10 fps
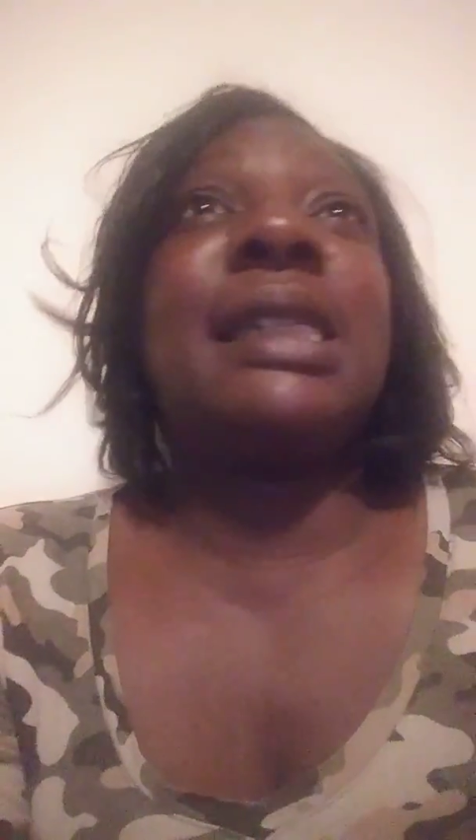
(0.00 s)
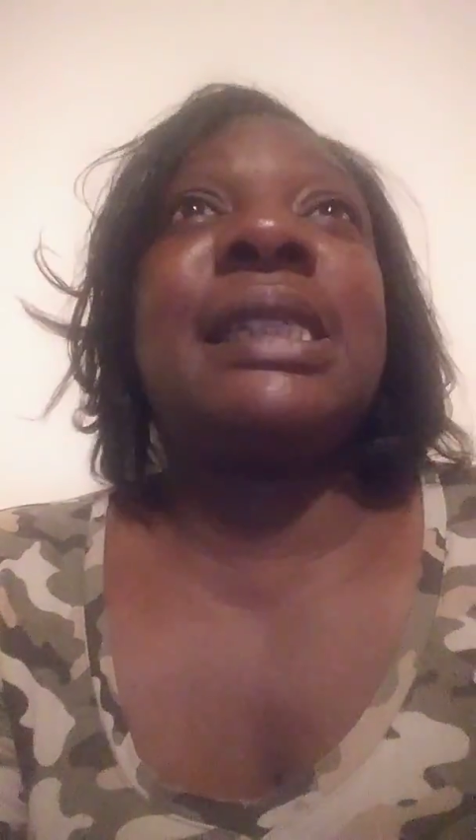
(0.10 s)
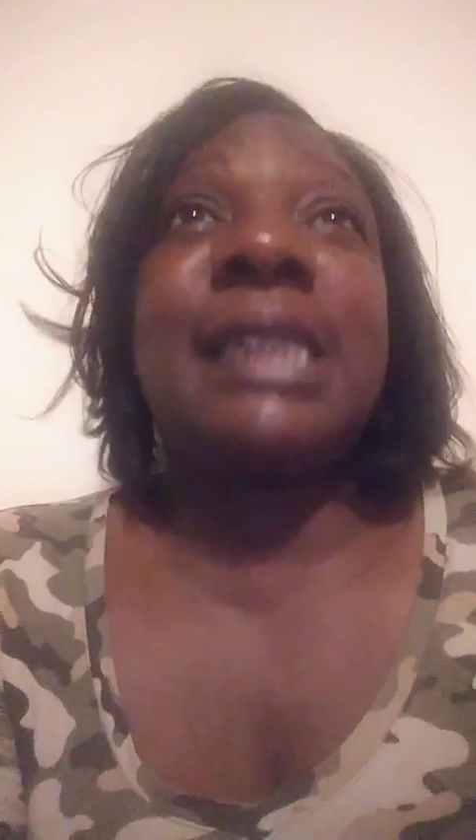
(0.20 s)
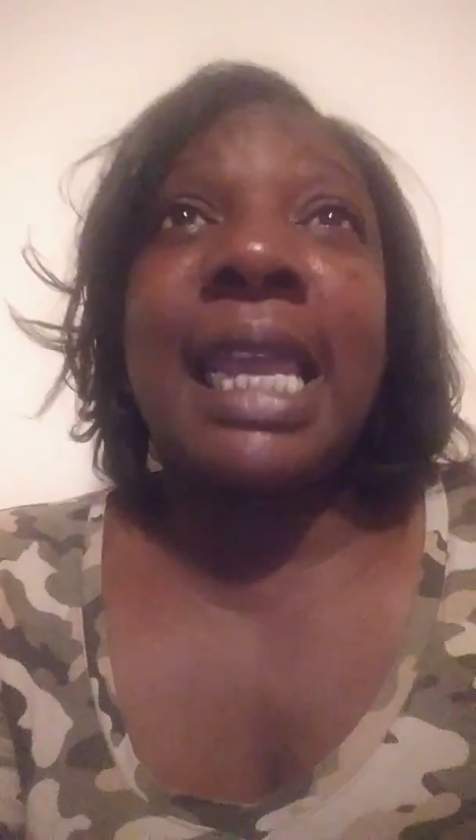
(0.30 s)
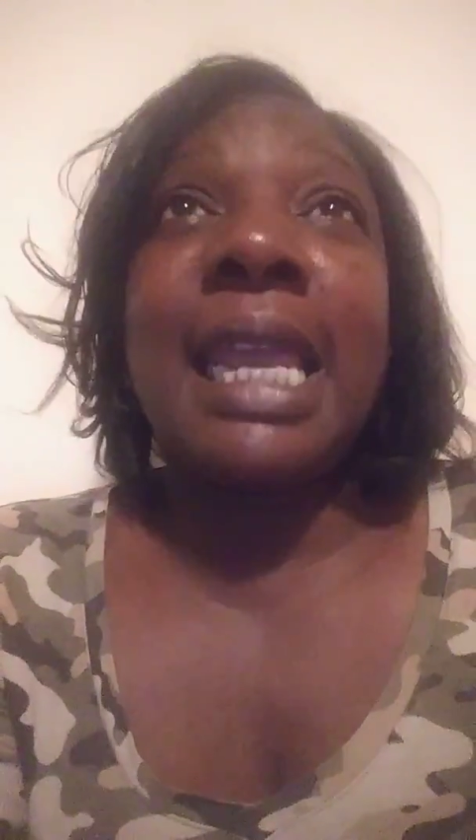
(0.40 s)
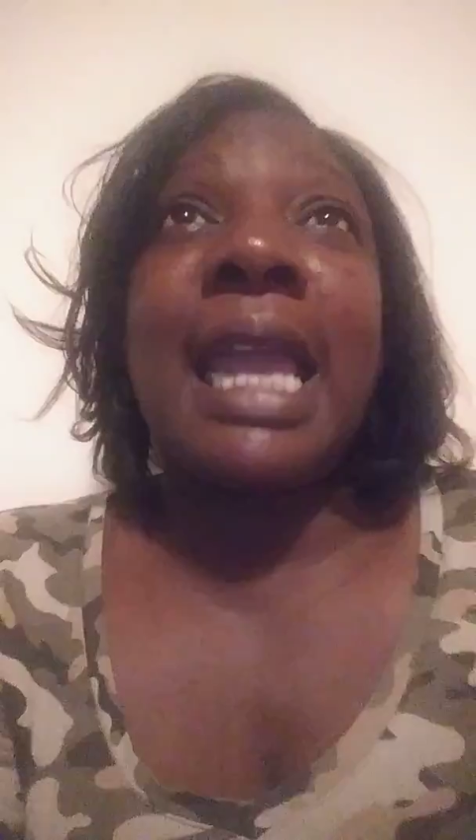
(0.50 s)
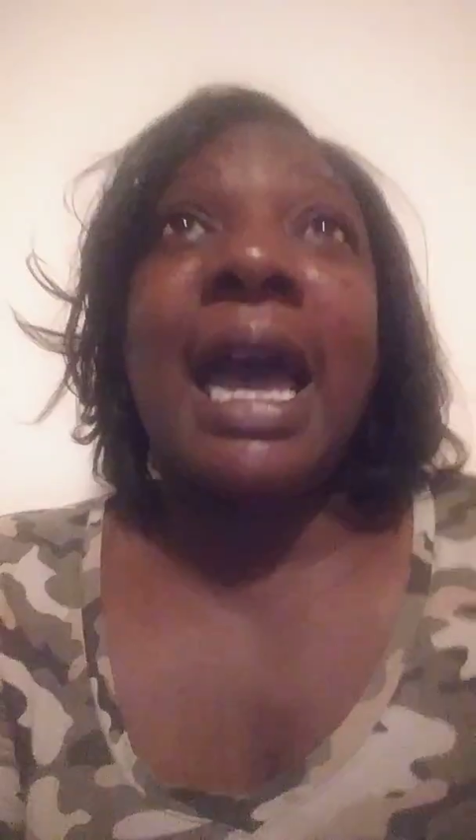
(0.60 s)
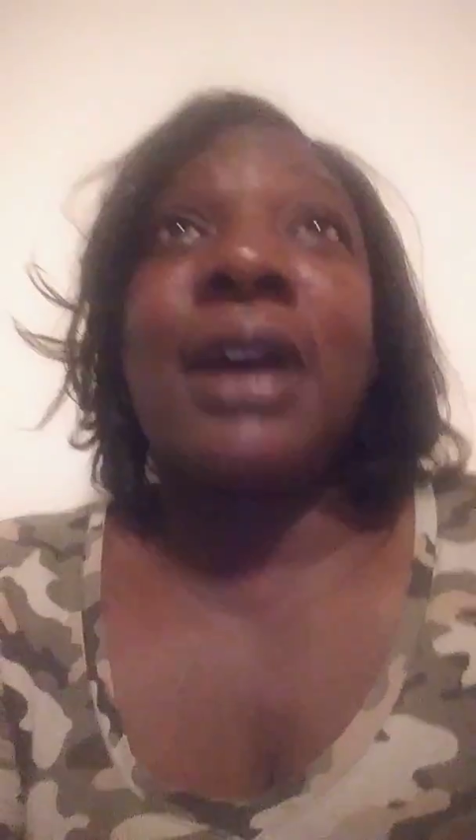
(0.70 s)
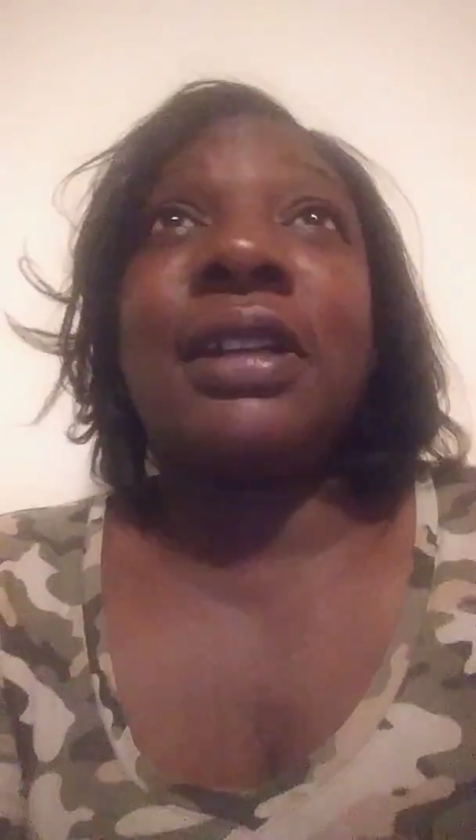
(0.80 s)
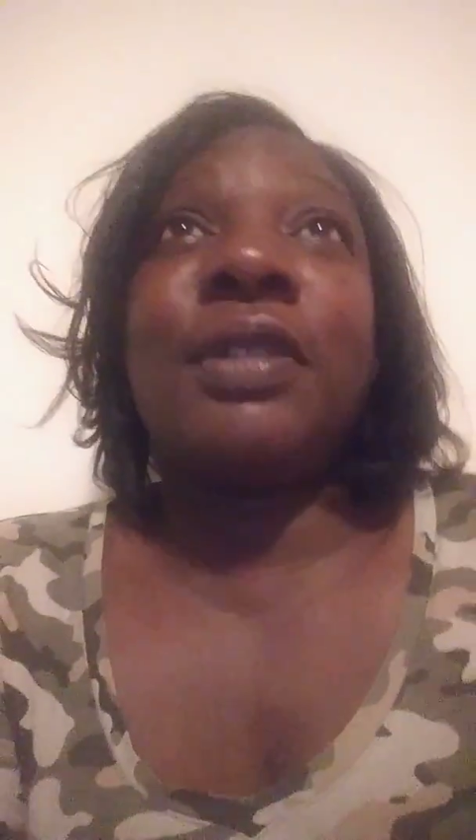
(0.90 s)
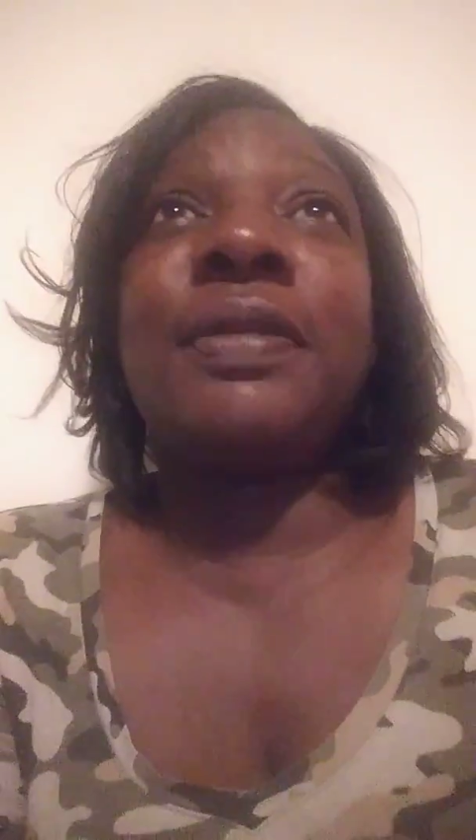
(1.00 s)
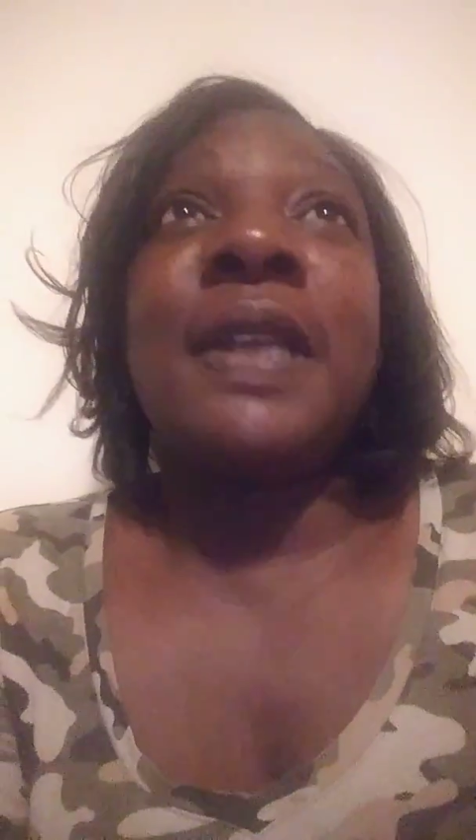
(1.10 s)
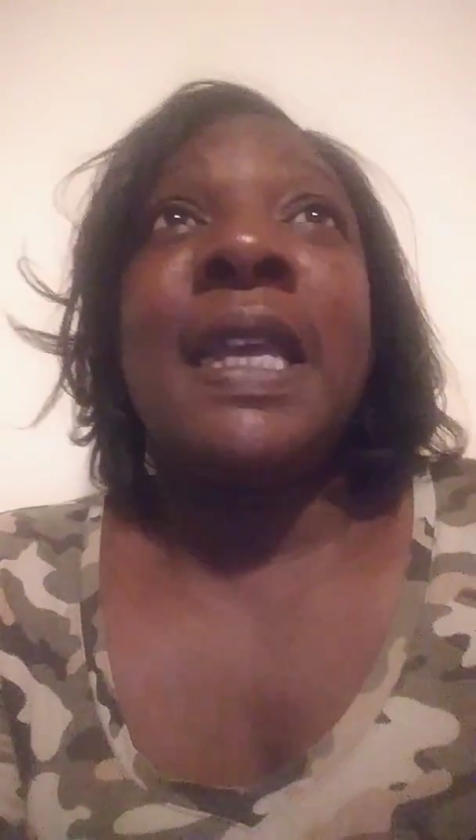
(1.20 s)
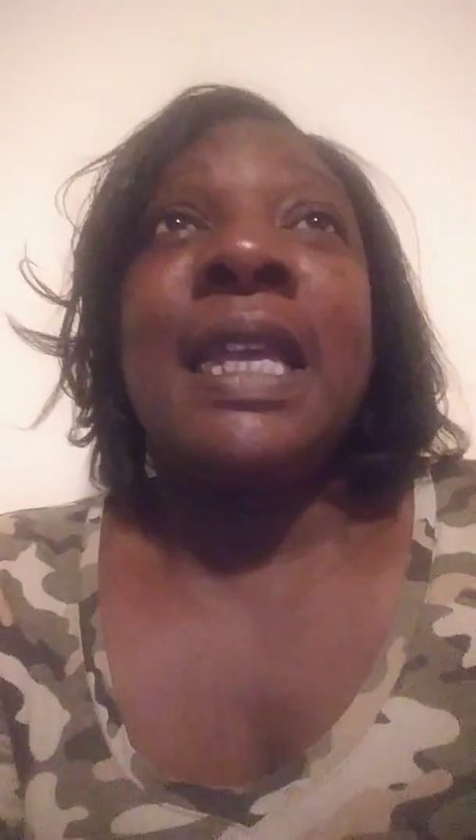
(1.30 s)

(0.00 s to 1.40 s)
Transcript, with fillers: to stay out of